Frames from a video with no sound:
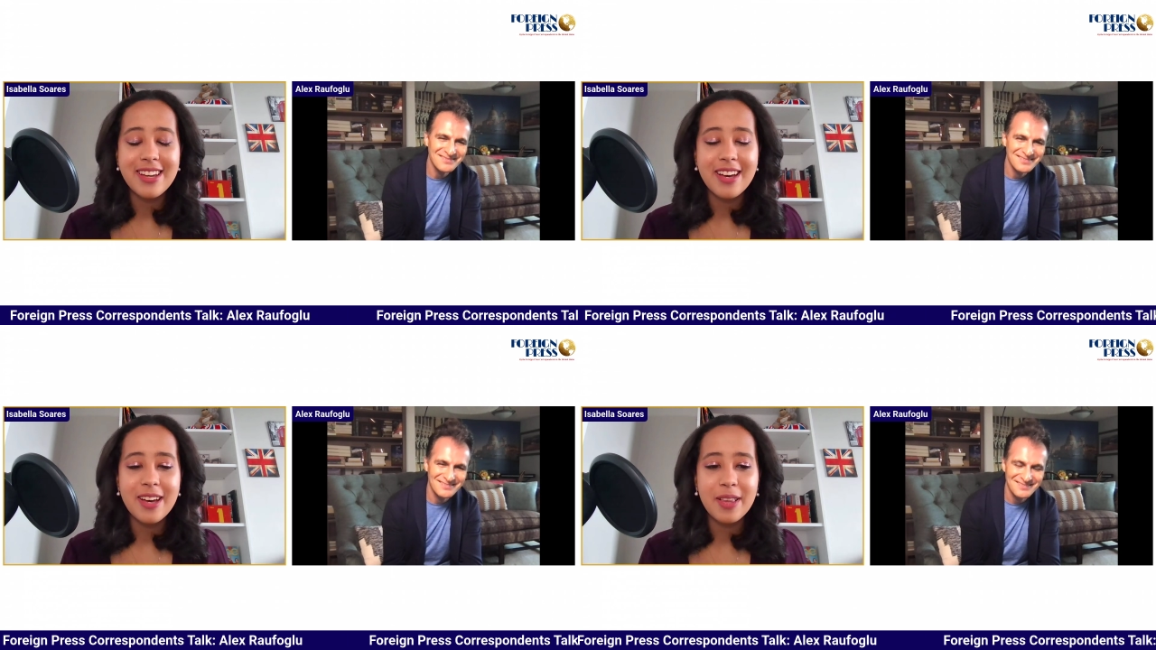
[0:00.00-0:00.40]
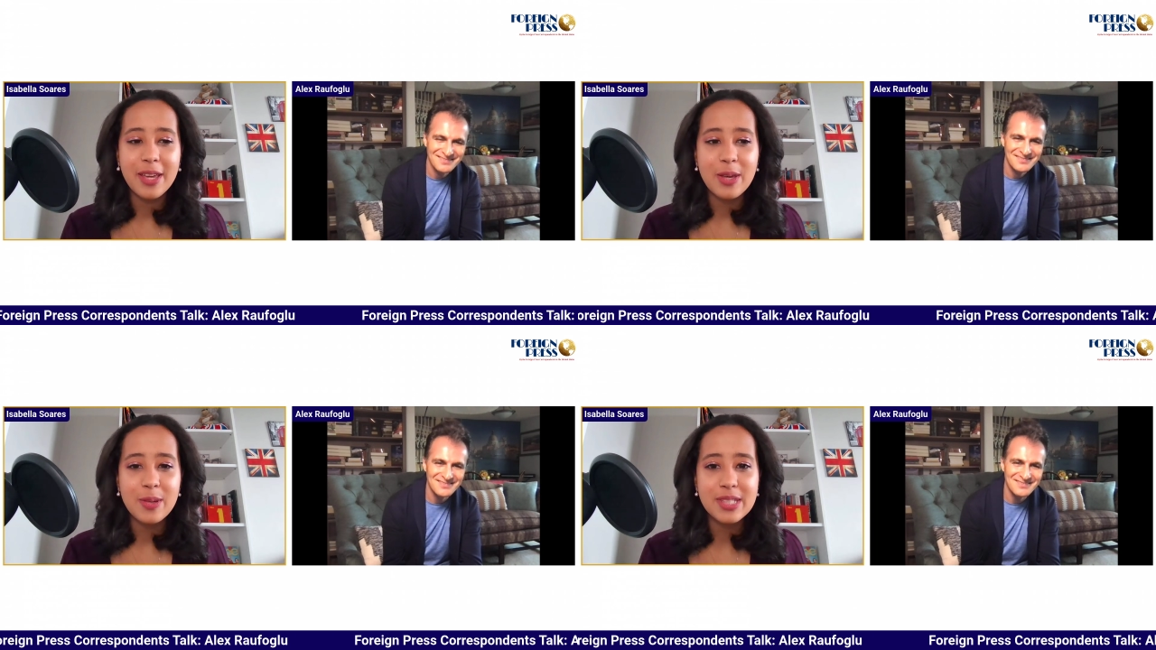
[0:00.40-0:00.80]
Speaker 1: uh,
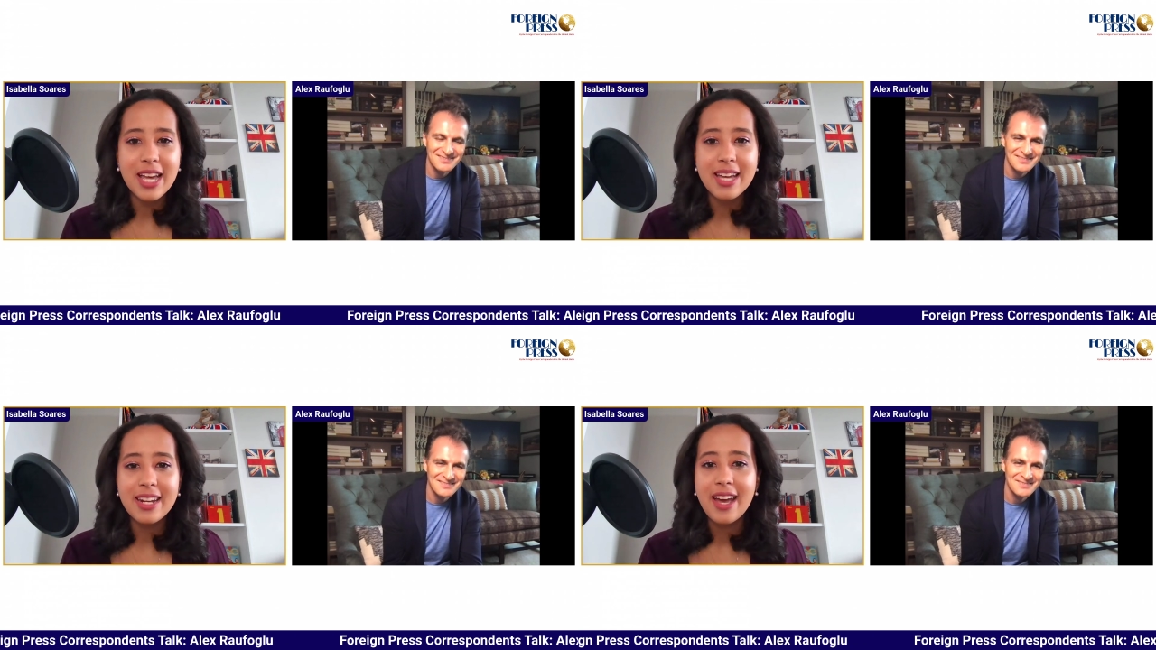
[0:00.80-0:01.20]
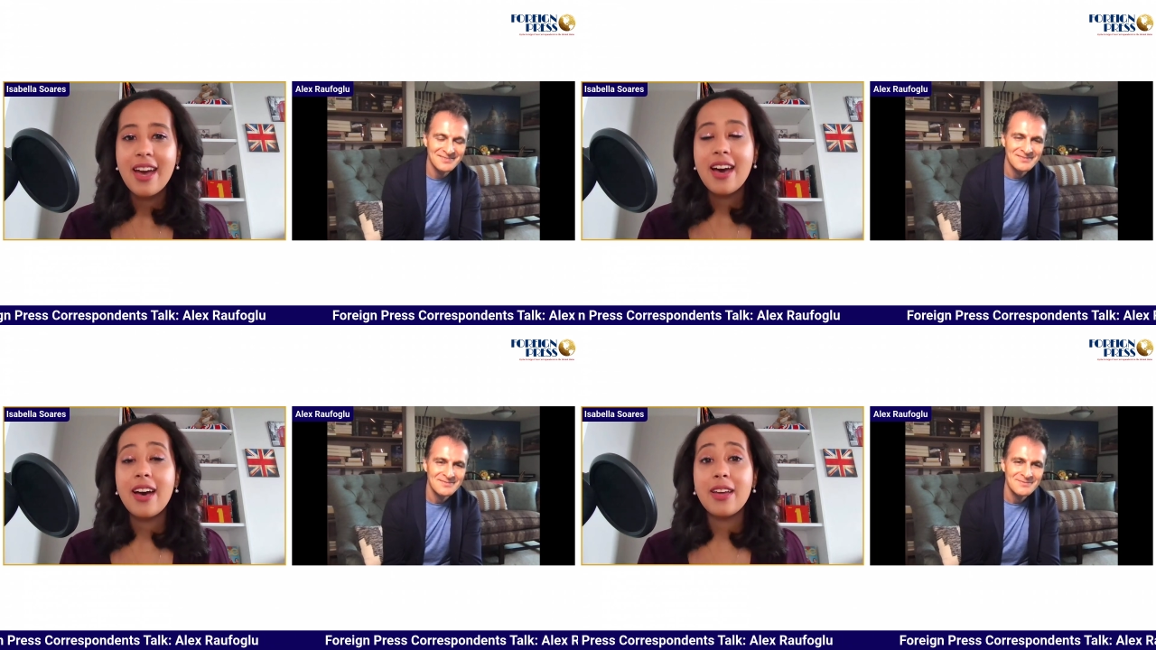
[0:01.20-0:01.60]
like you said,
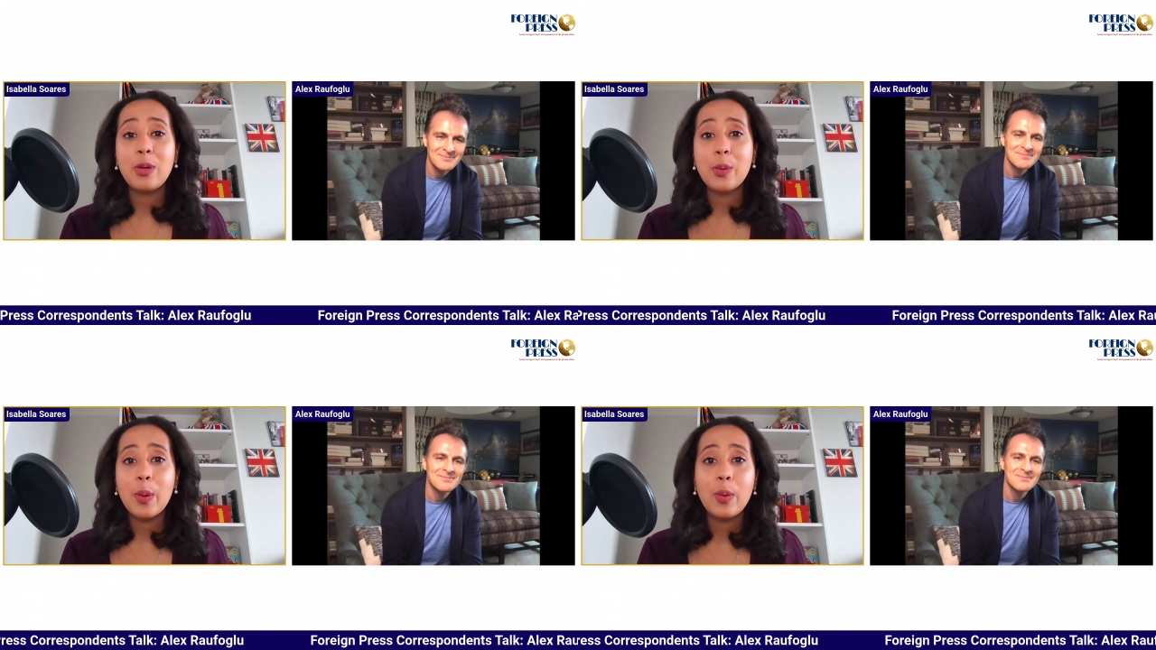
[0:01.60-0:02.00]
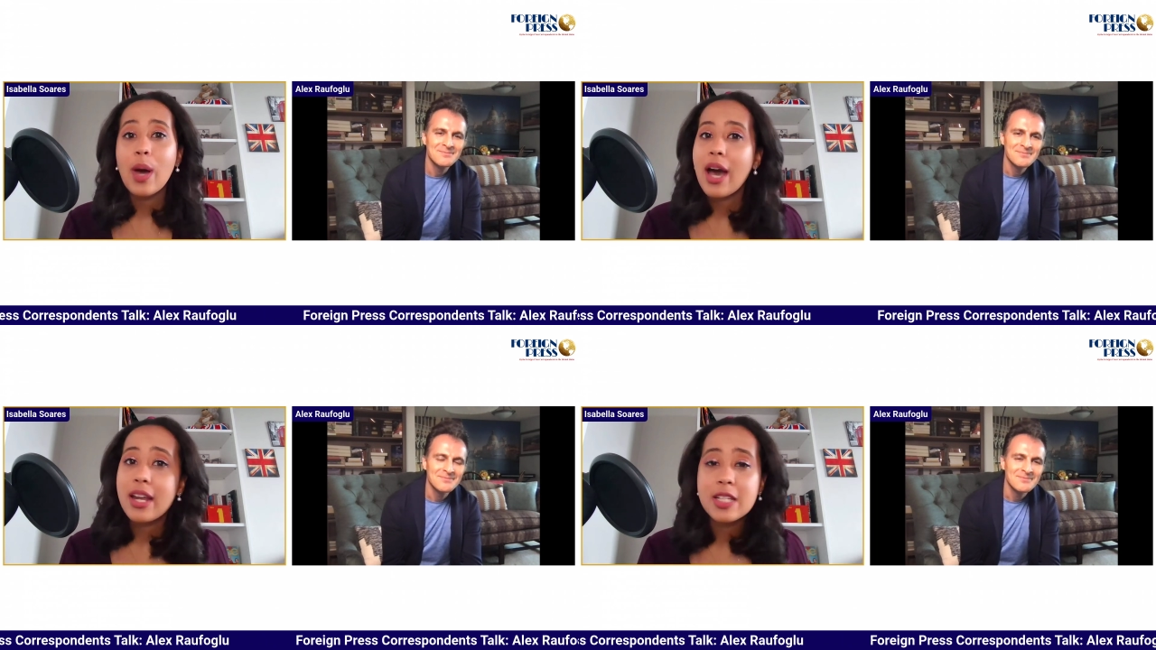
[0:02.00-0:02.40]
uh, you
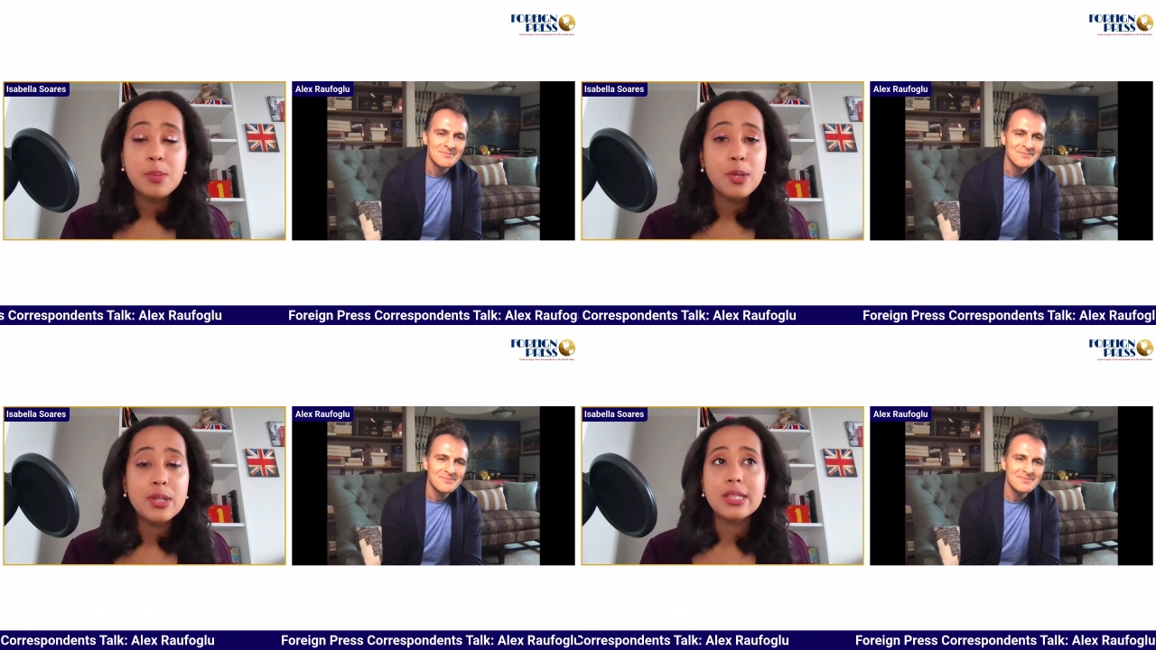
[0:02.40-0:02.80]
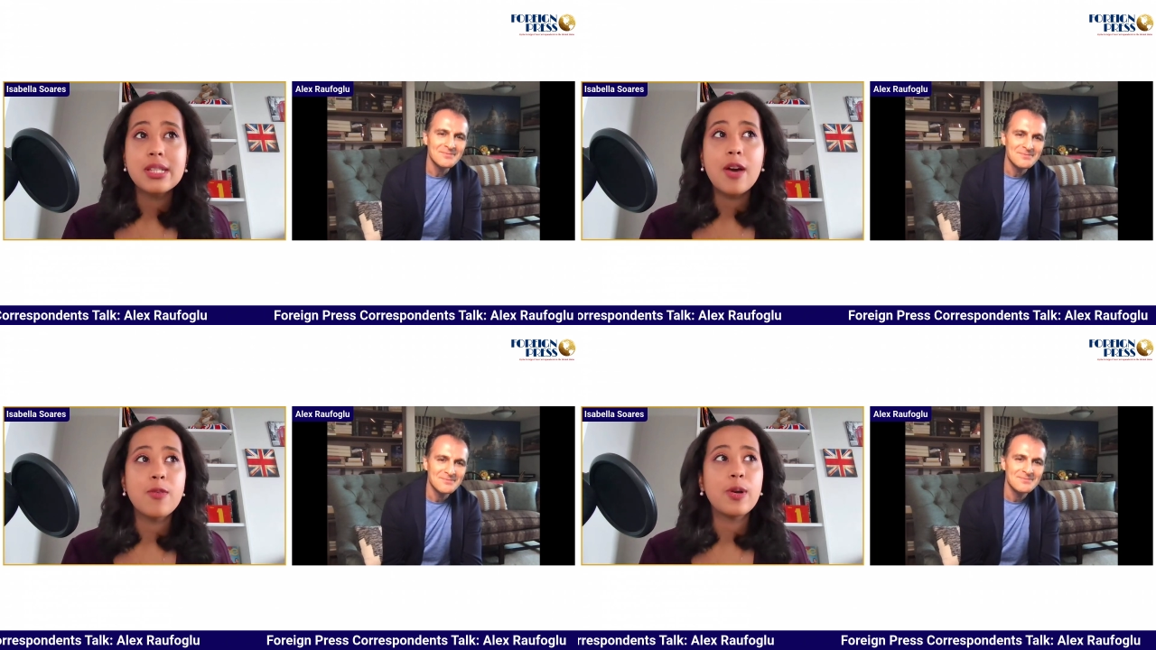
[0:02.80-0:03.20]
you had
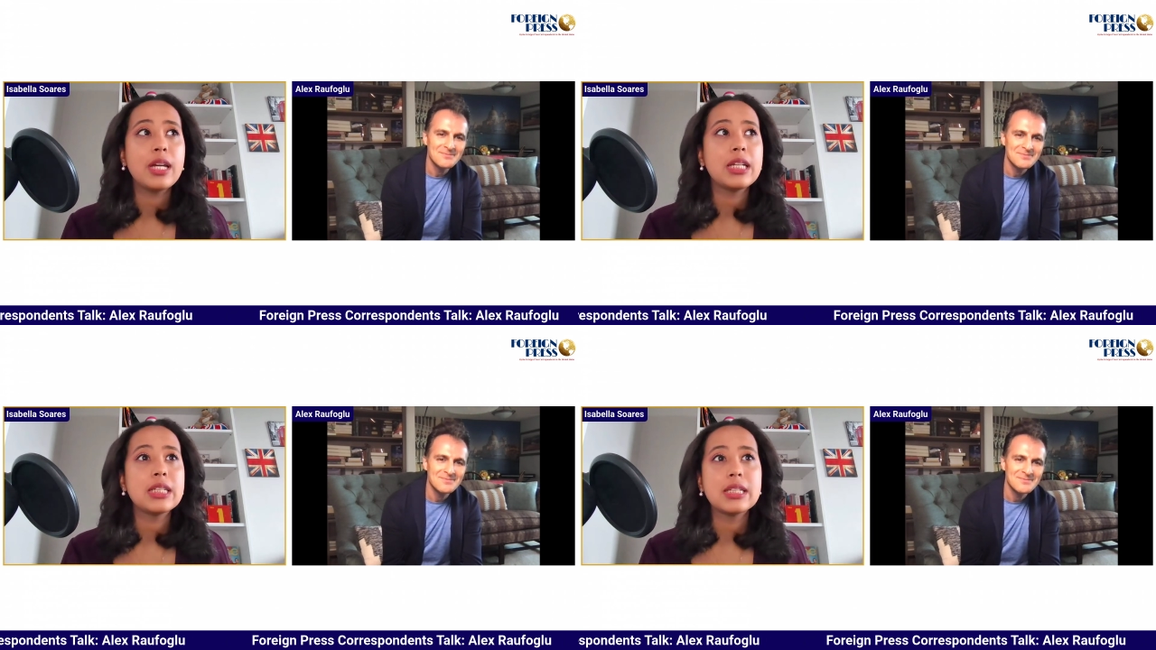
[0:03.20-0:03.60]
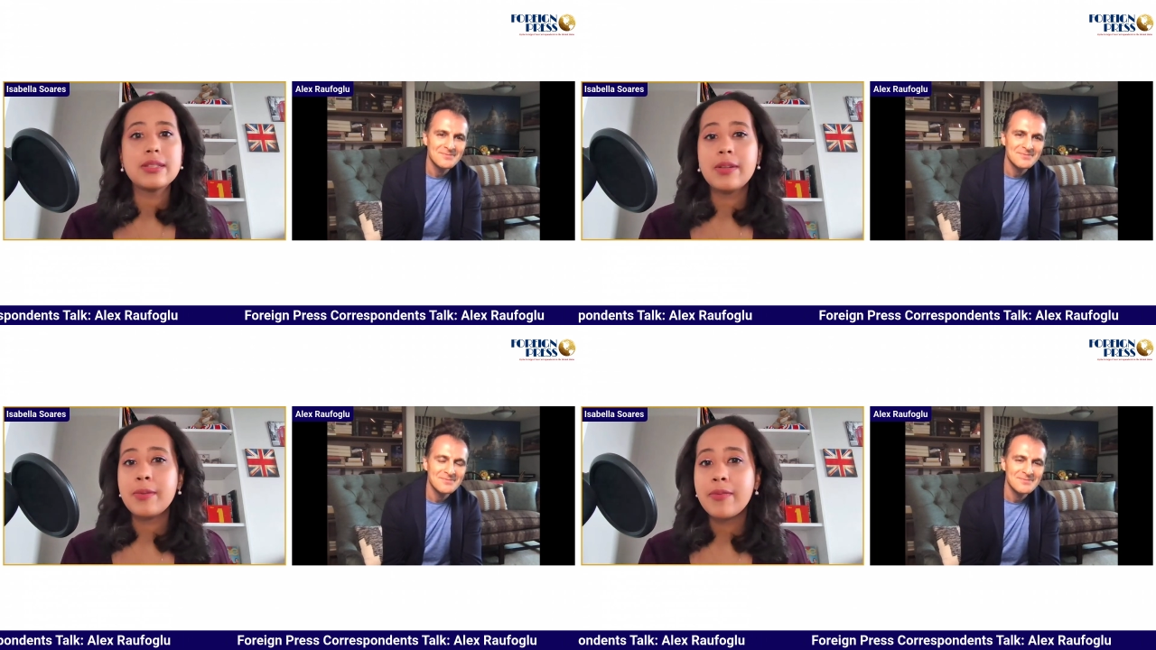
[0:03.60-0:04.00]
experience covering
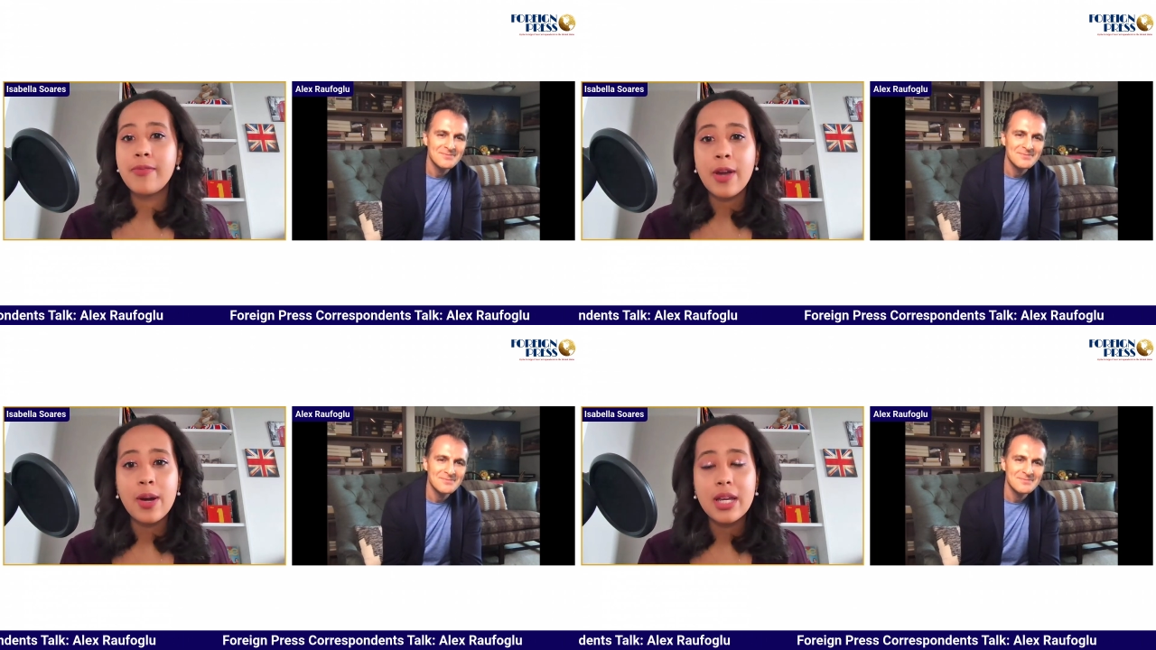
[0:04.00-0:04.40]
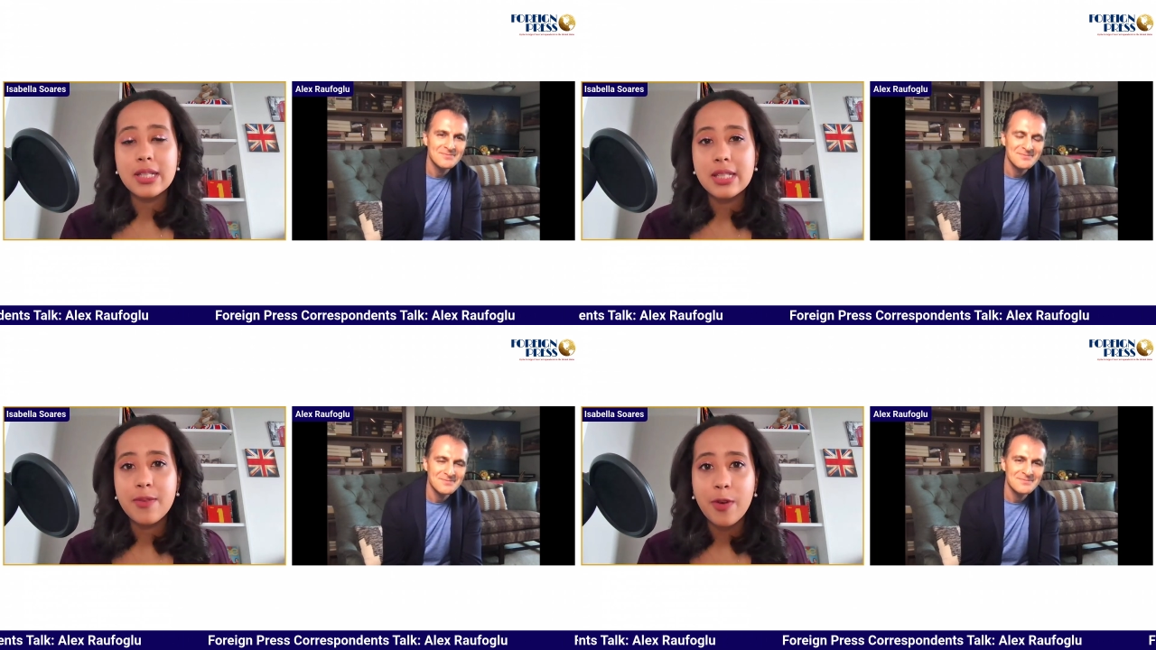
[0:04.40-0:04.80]

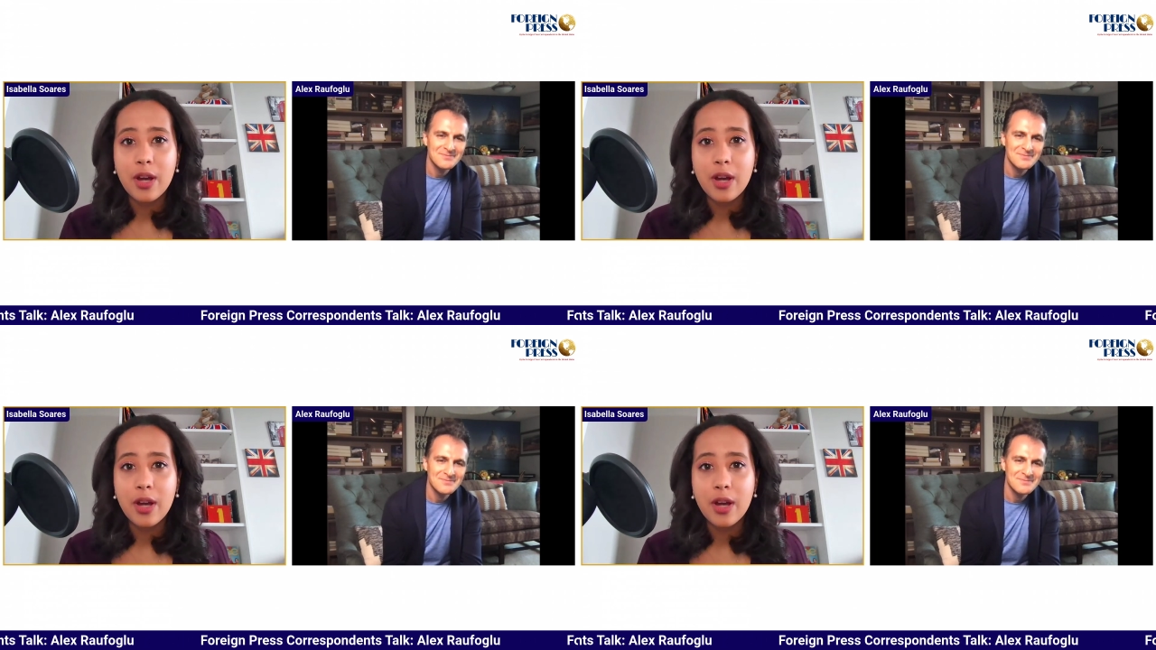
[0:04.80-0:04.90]
various different